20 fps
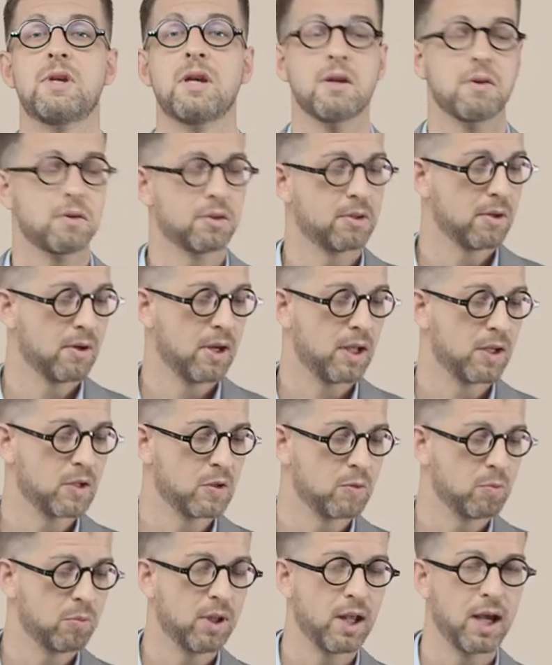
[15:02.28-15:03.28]
character and
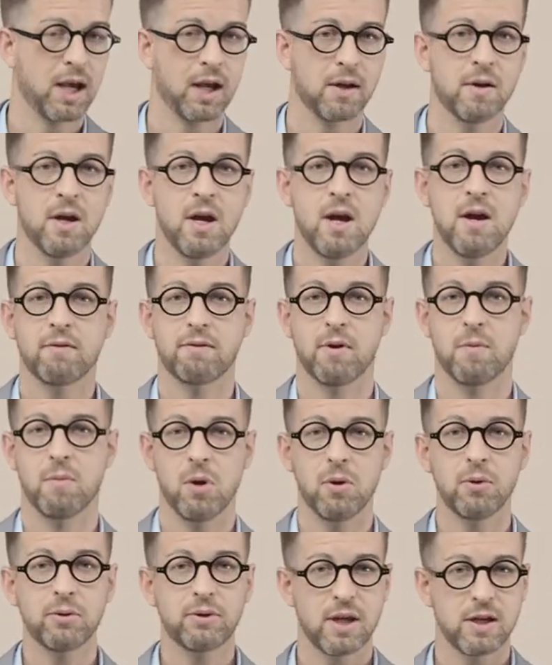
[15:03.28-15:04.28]
his plan from
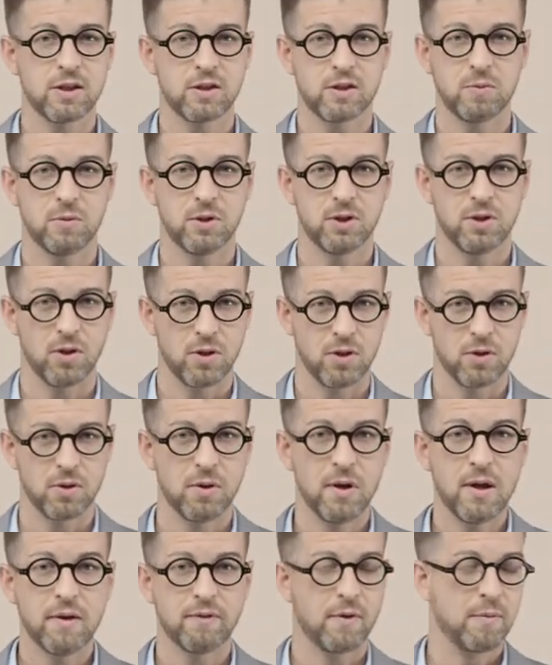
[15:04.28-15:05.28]
Old Testament to
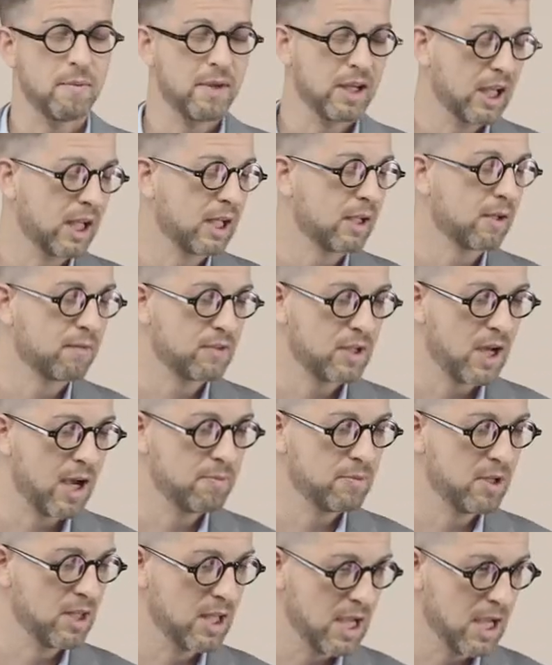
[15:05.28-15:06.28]
New, from the beginning of
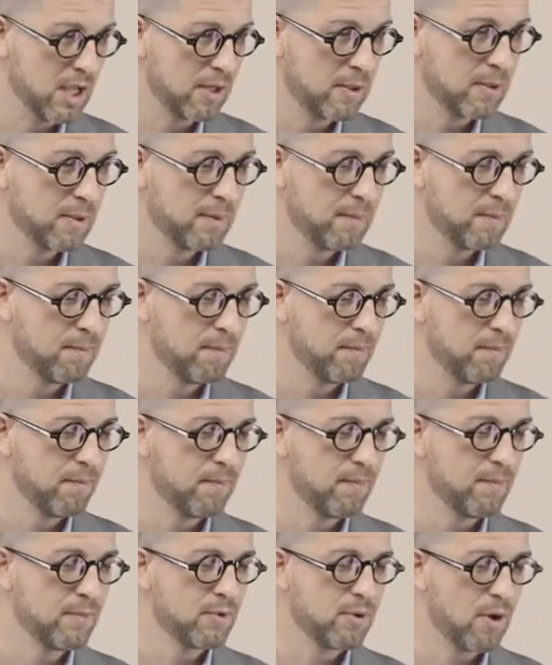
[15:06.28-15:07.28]
time to the end.
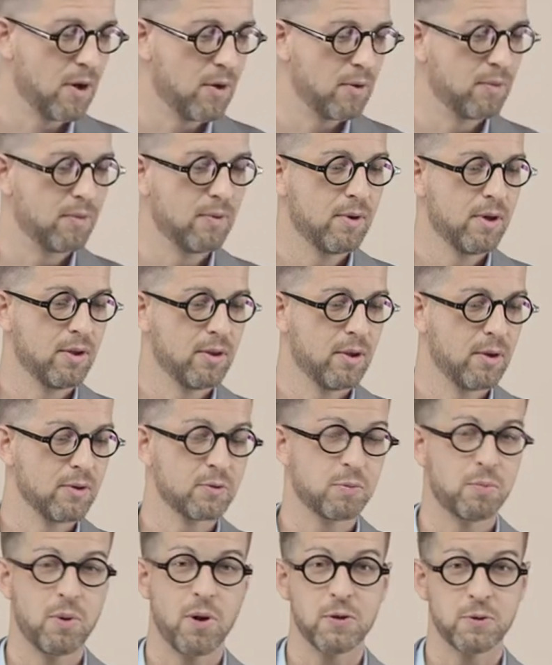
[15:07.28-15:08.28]
So,
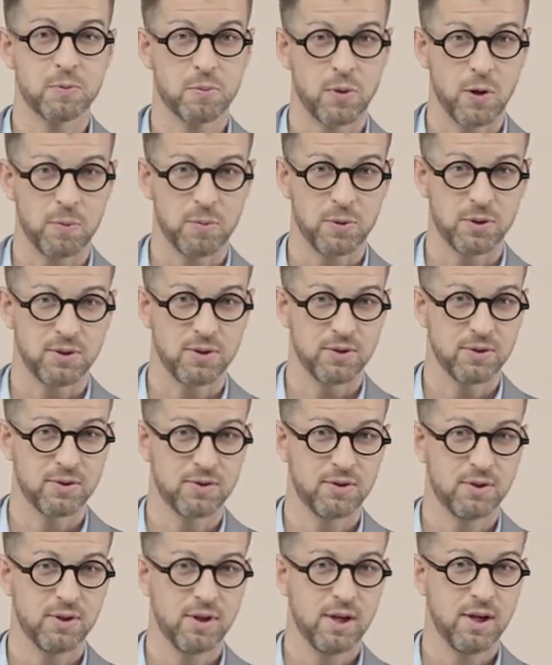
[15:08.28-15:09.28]
those are Paul's
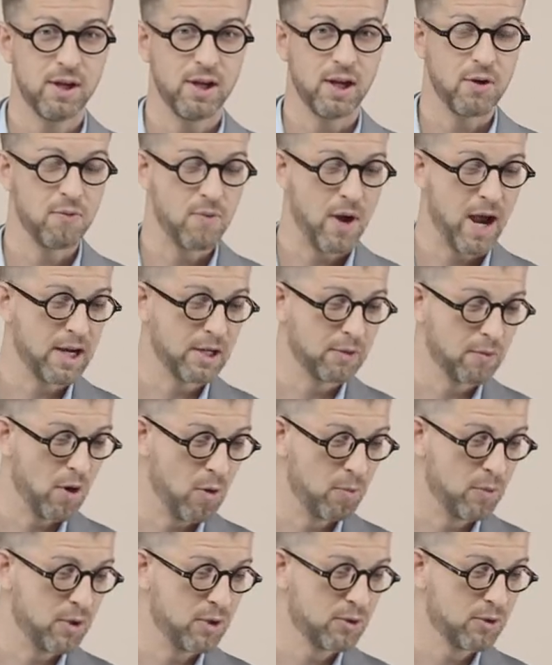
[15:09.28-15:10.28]
purposes in writing
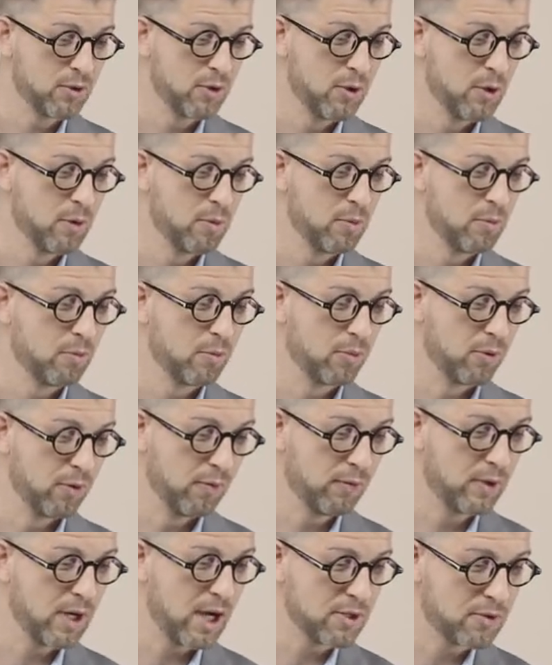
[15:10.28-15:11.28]
Romans
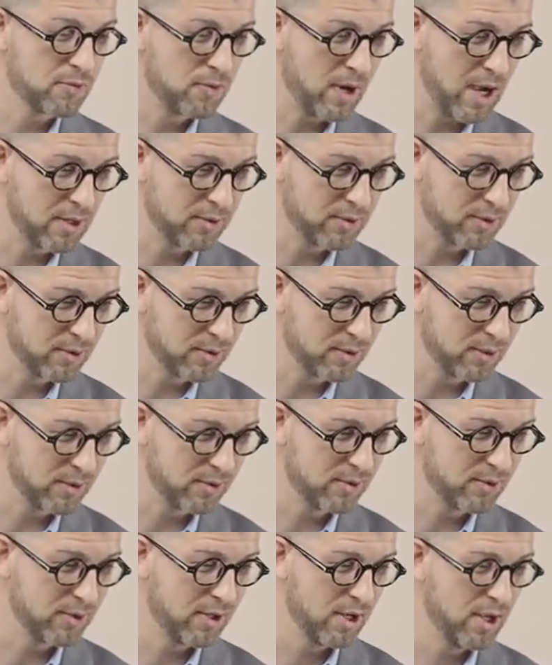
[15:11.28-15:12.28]
prove God's
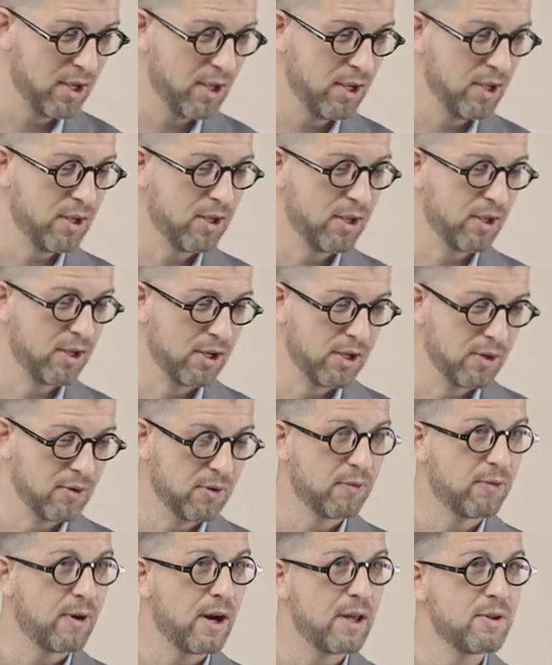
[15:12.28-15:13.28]
righteousness,
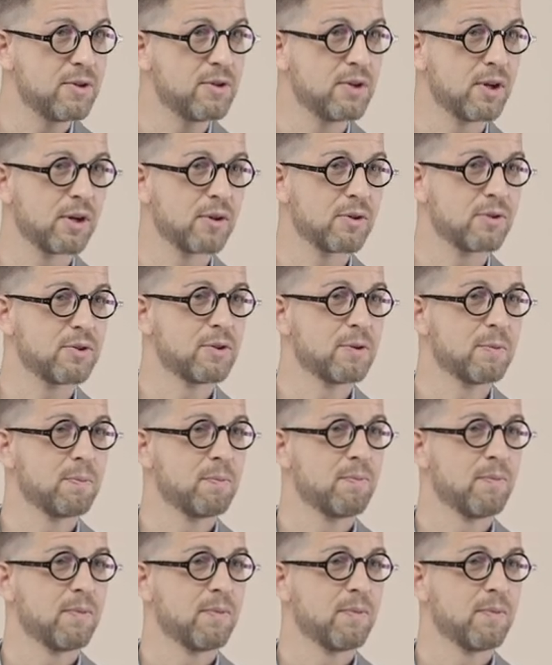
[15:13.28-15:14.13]
unify the church,